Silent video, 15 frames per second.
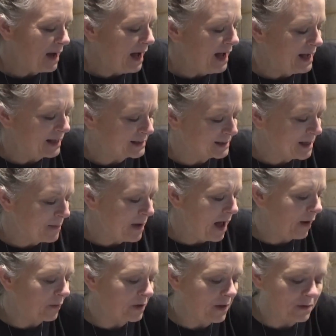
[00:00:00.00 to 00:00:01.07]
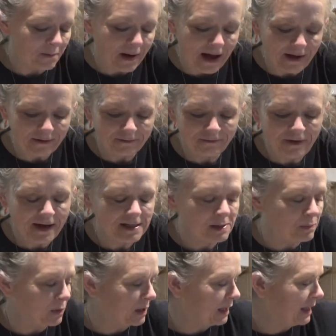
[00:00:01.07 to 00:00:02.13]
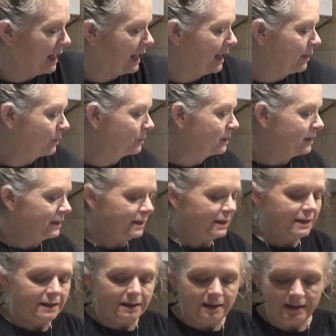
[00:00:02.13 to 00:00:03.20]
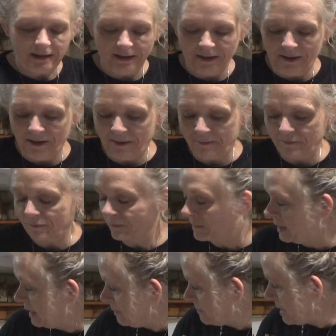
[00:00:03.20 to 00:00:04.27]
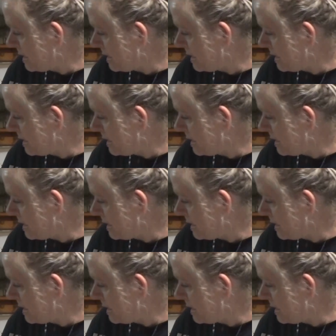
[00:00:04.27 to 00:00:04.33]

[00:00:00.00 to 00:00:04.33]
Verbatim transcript: my somehow or another my Facebook account um, and